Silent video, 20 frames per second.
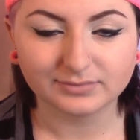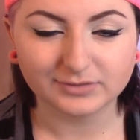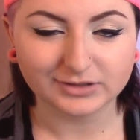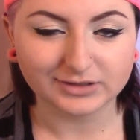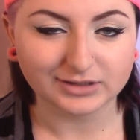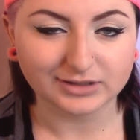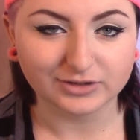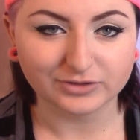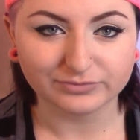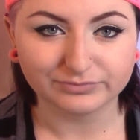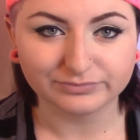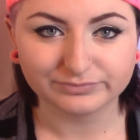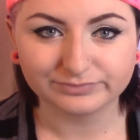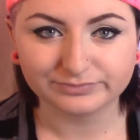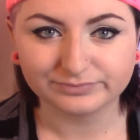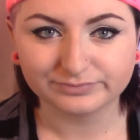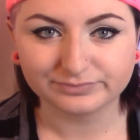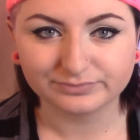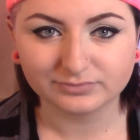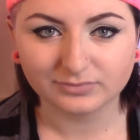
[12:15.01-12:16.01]
So
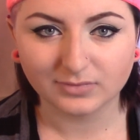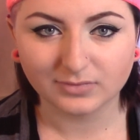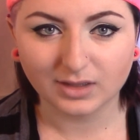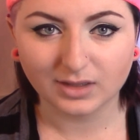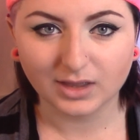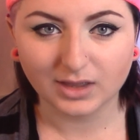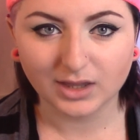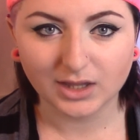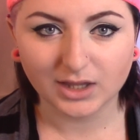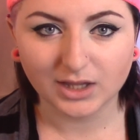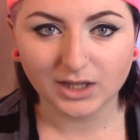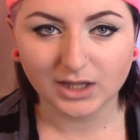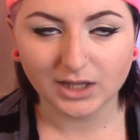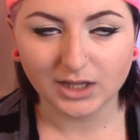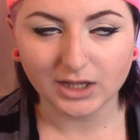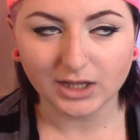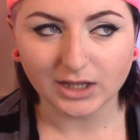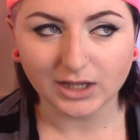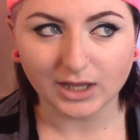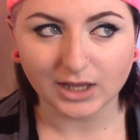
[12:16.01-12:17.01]

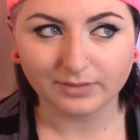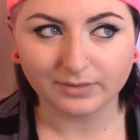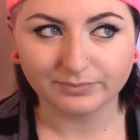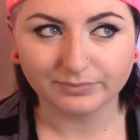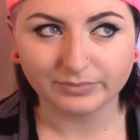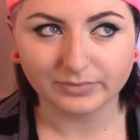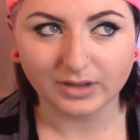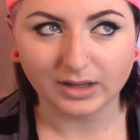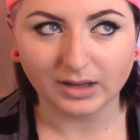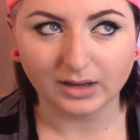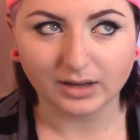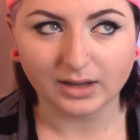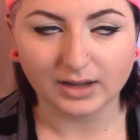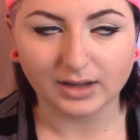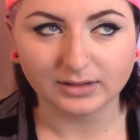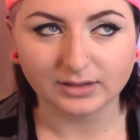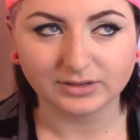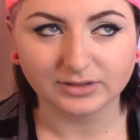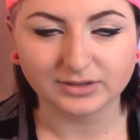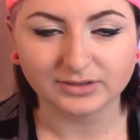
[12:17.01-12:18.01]
yeah, I
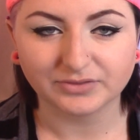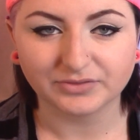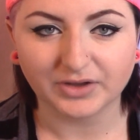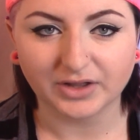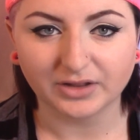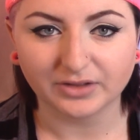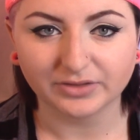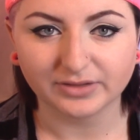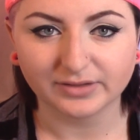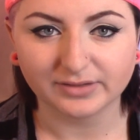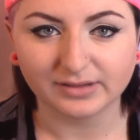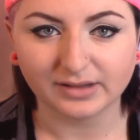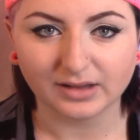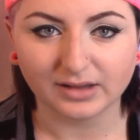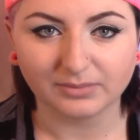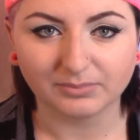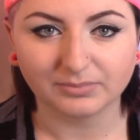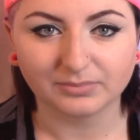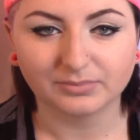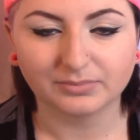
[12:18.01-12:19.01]
kind of just followed the
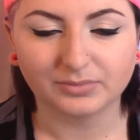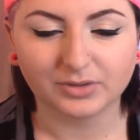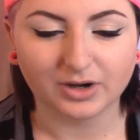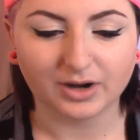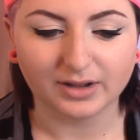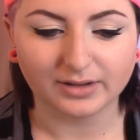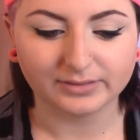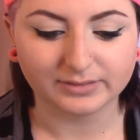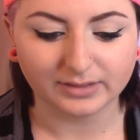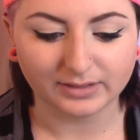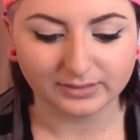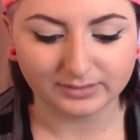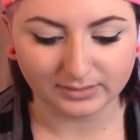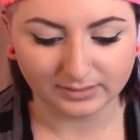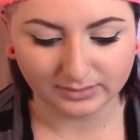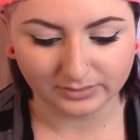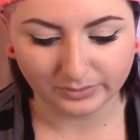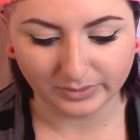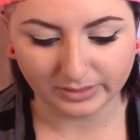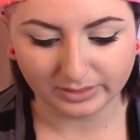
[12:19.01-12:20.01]
same process
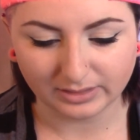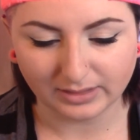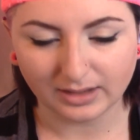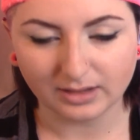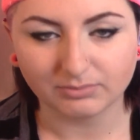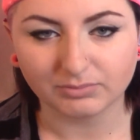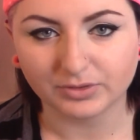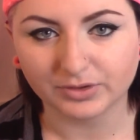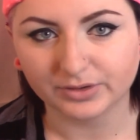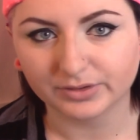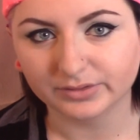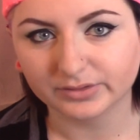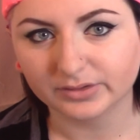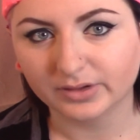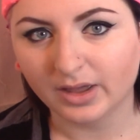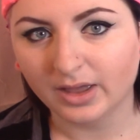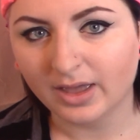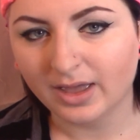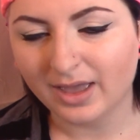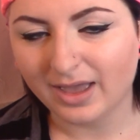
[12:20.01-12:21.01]
as with tapers
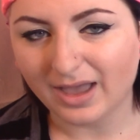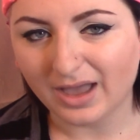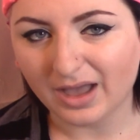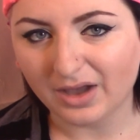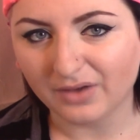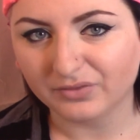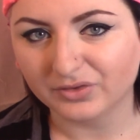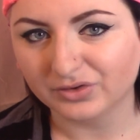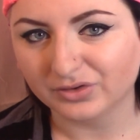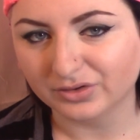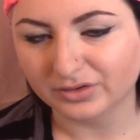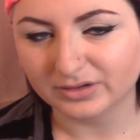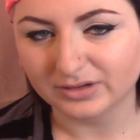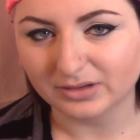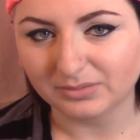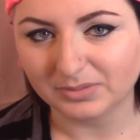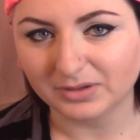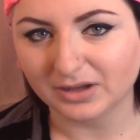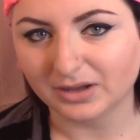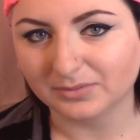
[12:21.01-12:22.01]
after
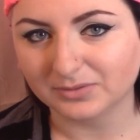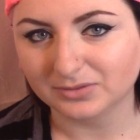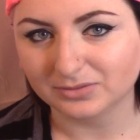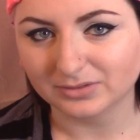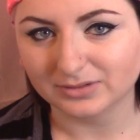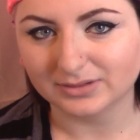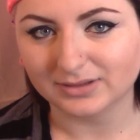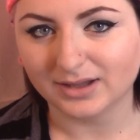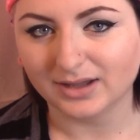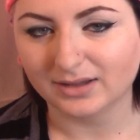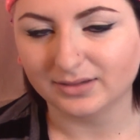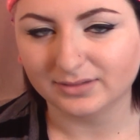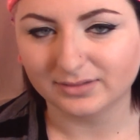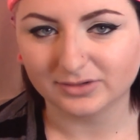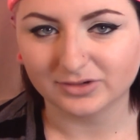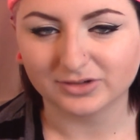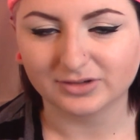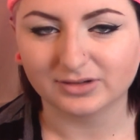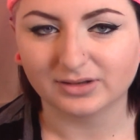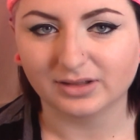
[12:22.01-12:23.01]
taping up to a size,
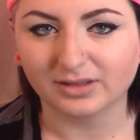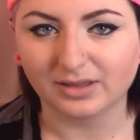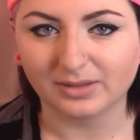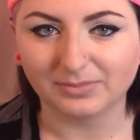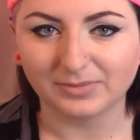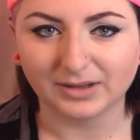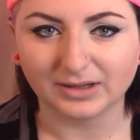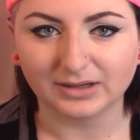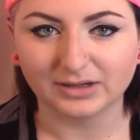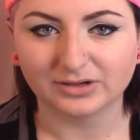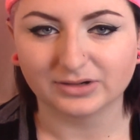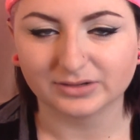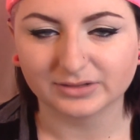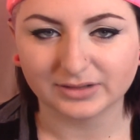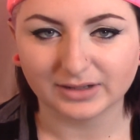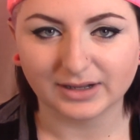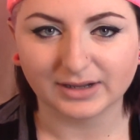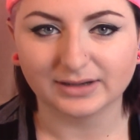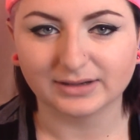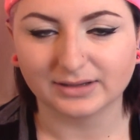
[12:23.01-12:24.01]
just to let my ears
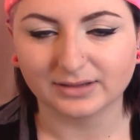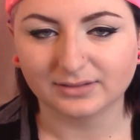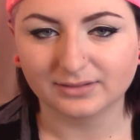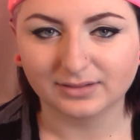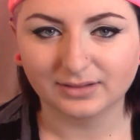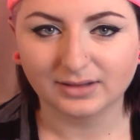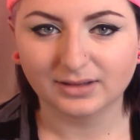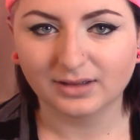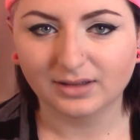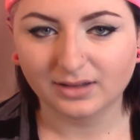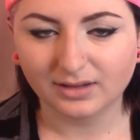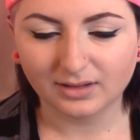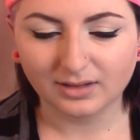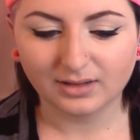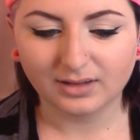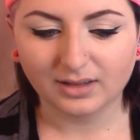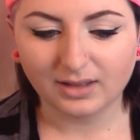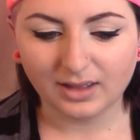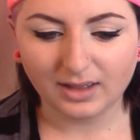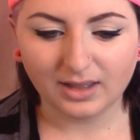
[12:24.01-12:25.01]
kind of
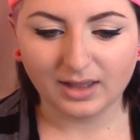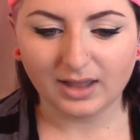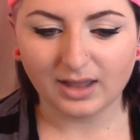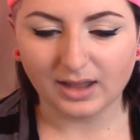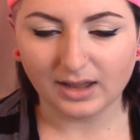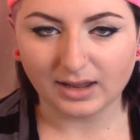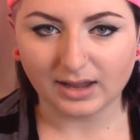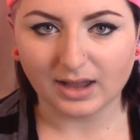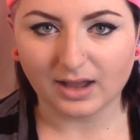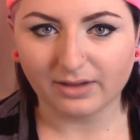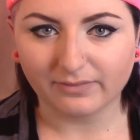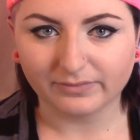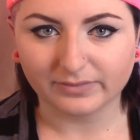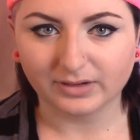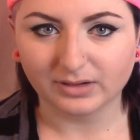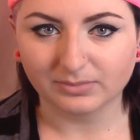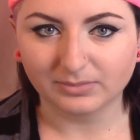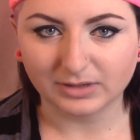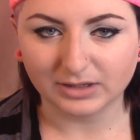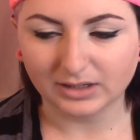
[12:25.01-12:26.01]
hang out for
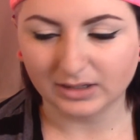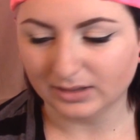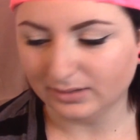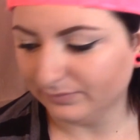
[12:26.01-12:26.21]
a minute.